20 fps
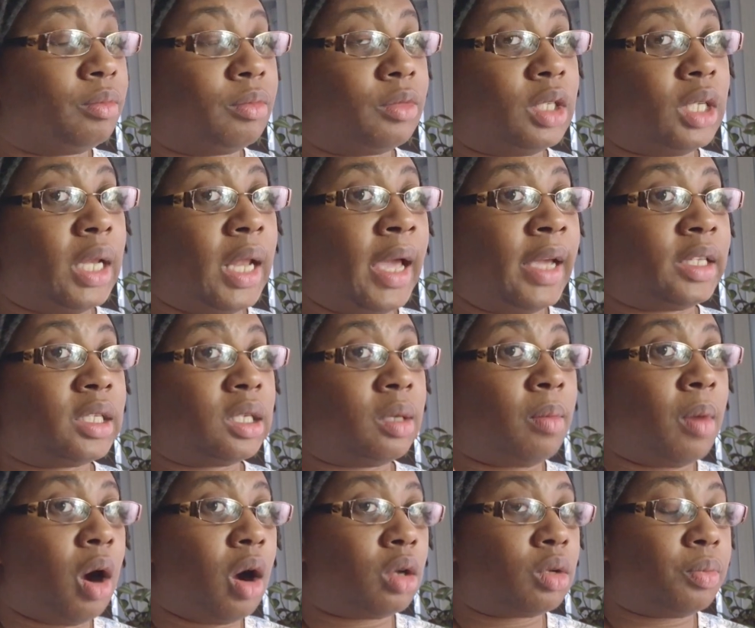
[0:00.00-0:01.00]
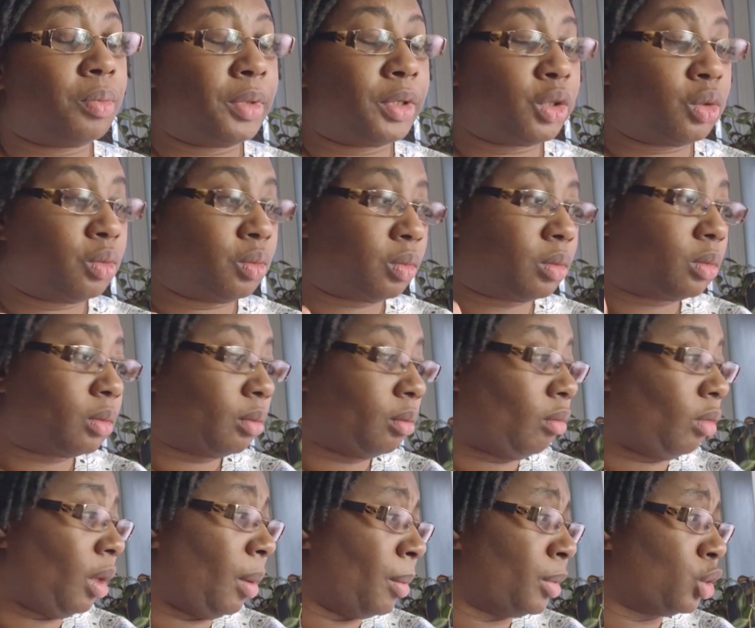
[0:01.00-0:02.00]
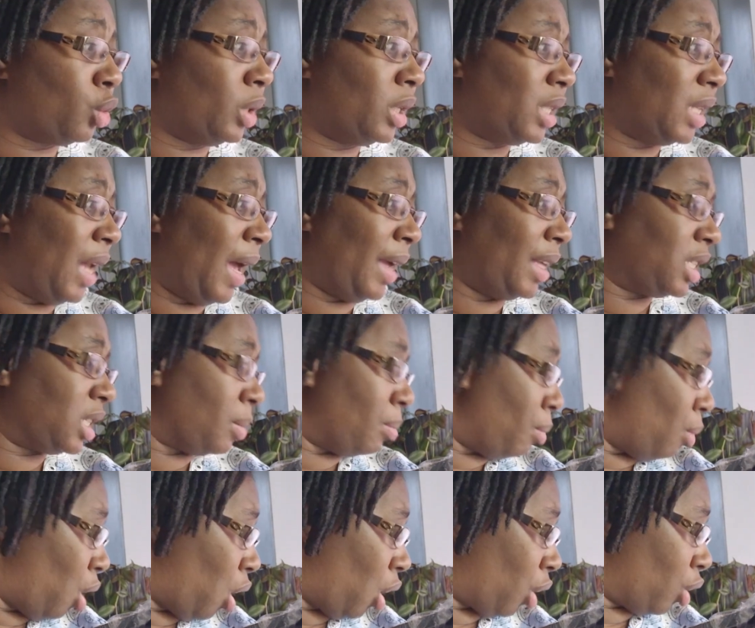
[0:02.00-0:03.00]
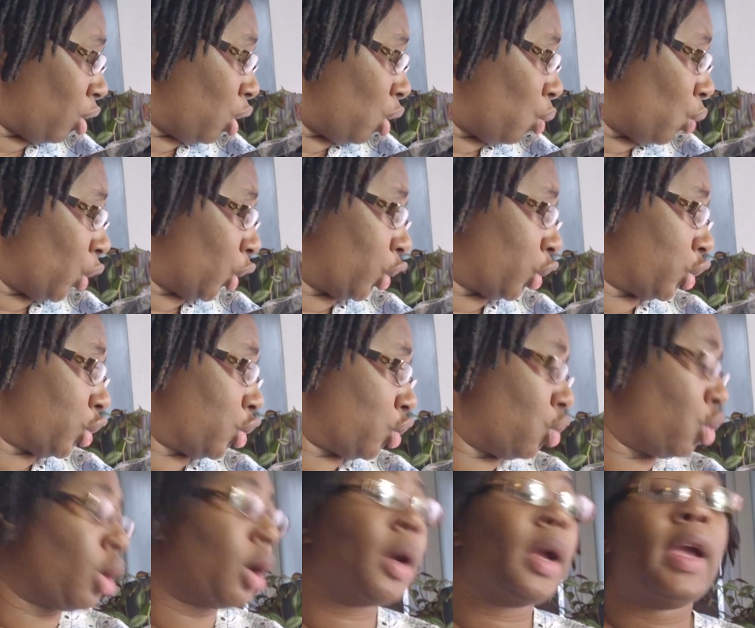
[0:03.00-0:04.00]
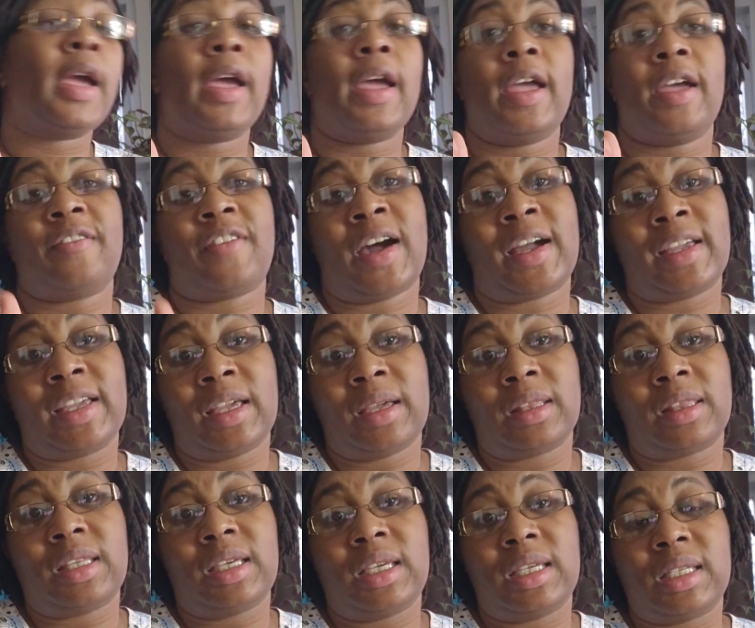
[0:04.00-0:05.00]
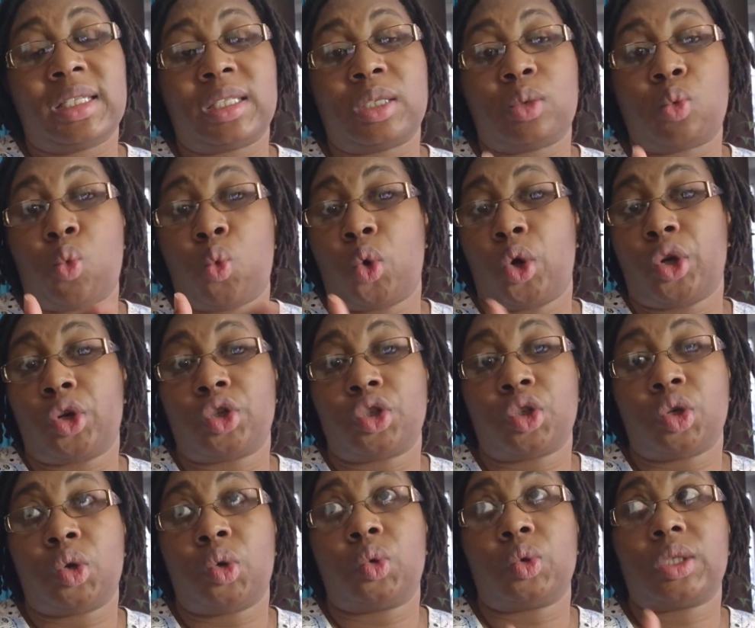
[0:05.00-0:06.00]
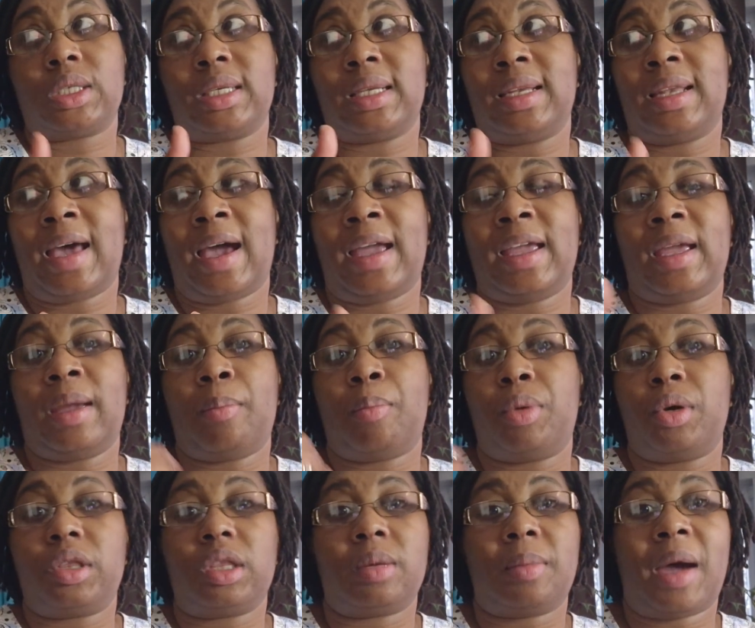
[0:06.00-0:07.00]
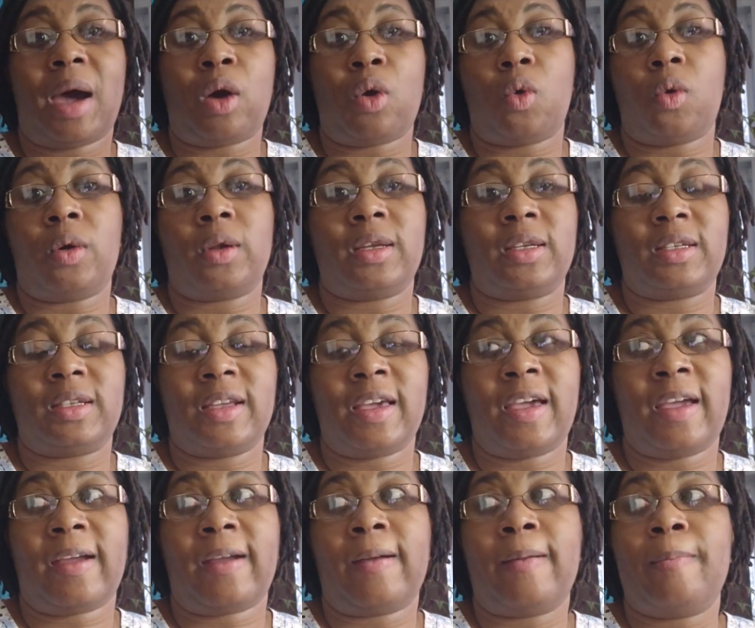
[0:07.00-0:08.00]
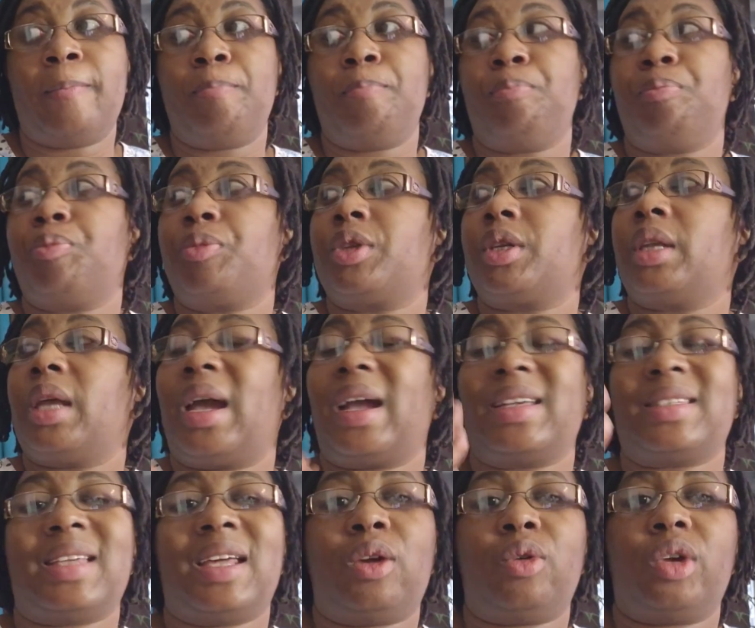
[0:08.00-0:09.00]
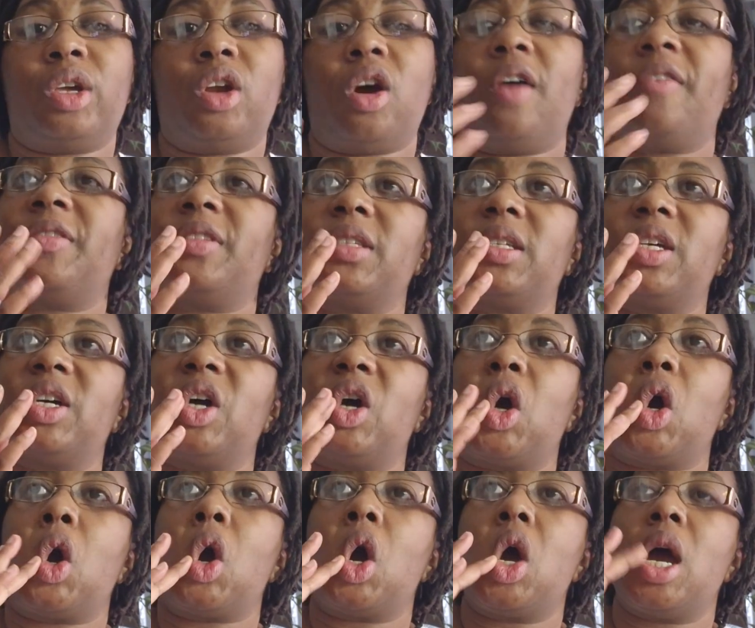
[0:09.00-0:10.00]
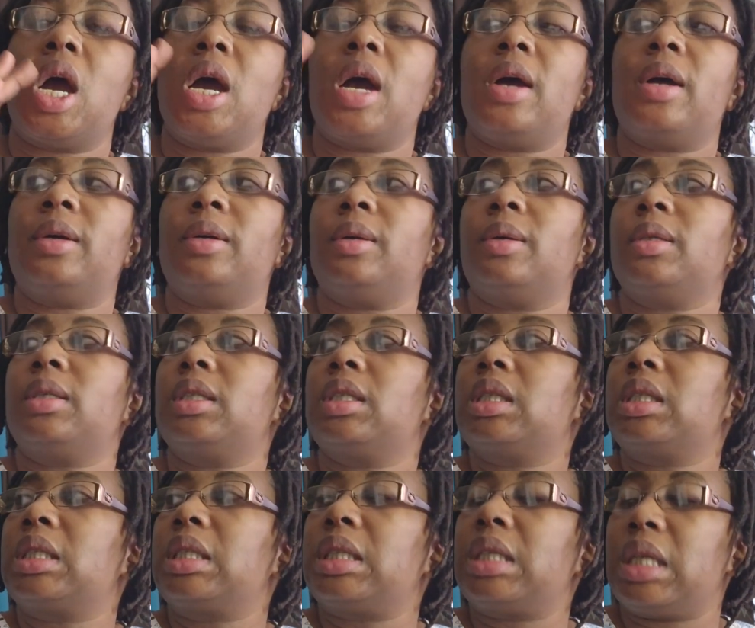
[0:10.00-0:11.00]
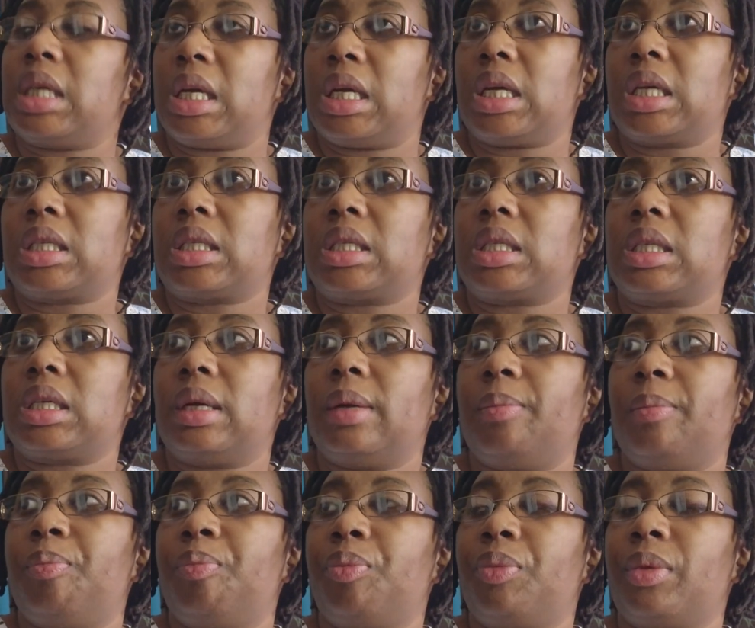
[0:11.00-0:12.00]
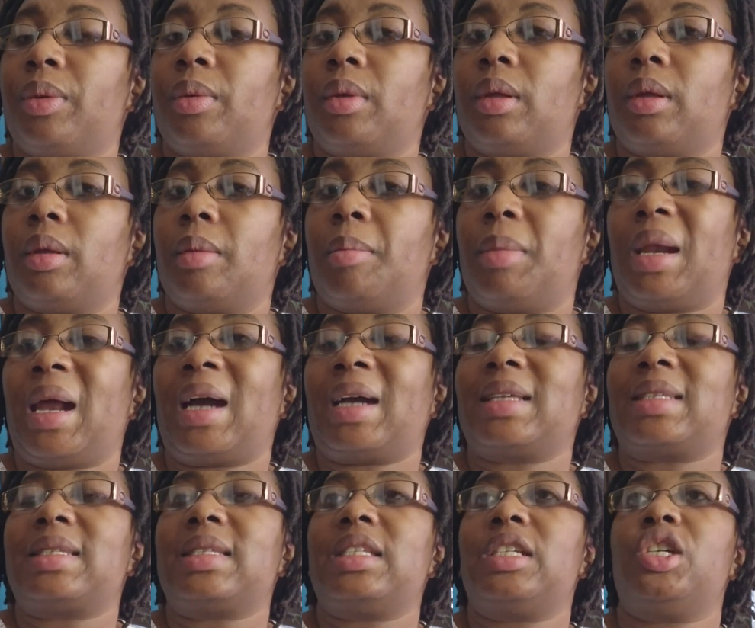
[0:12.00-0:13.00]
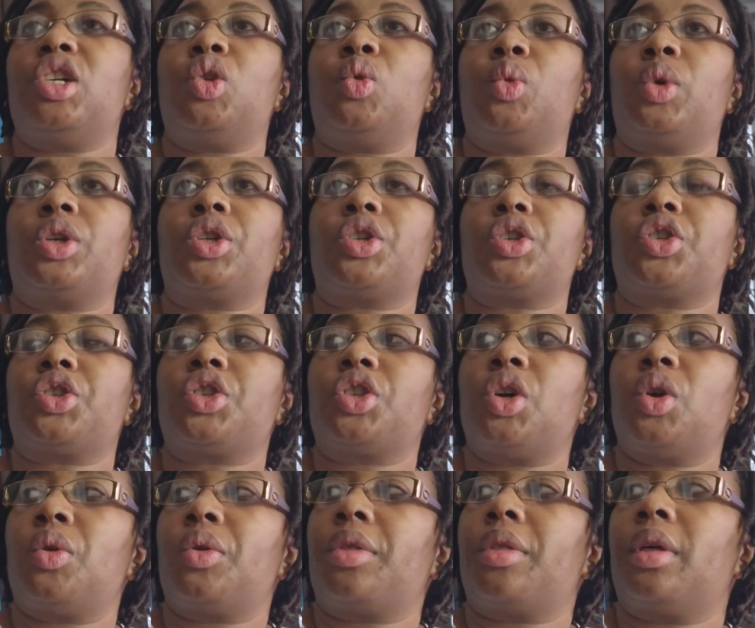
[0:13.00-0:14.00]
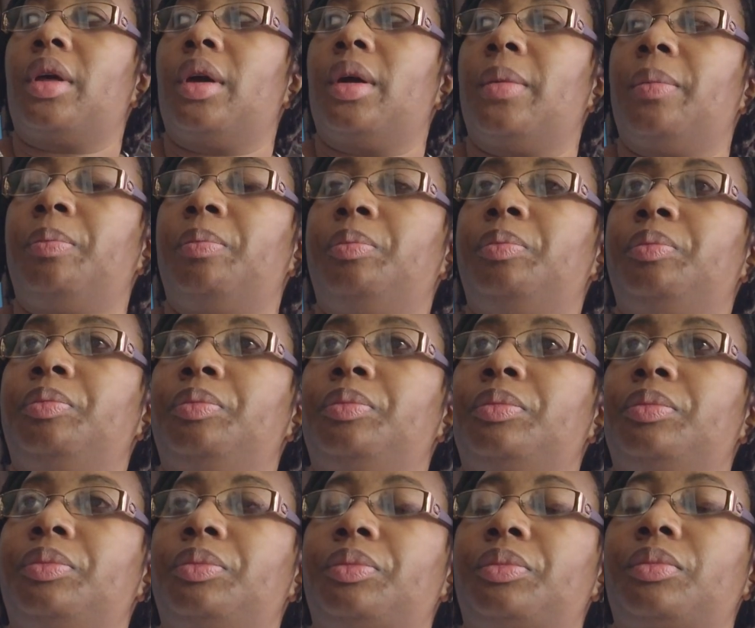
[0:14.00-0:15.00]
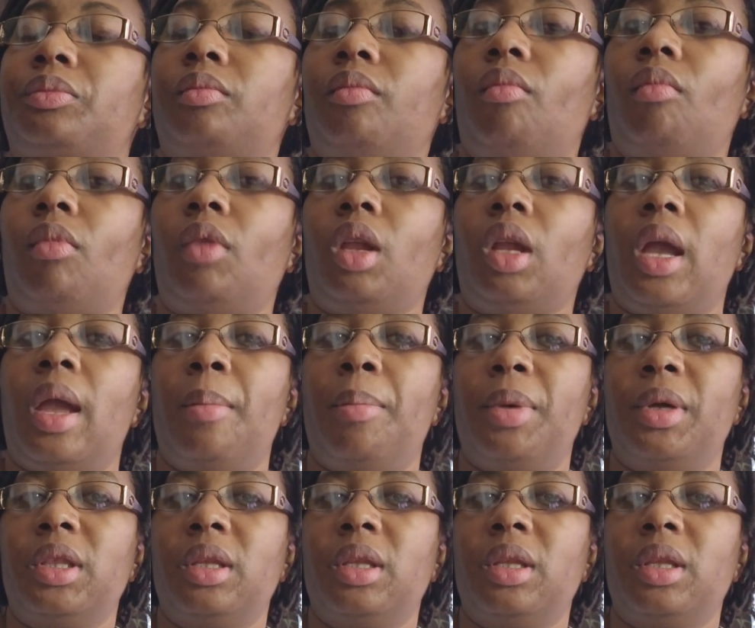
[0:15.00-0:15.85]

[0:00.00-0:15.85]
between tonight and tomorrow, a winter storm. If I can get these winter sowed tonight and put them out on the deck tonight, because I don't get off until 6, but I could still winter sow them and put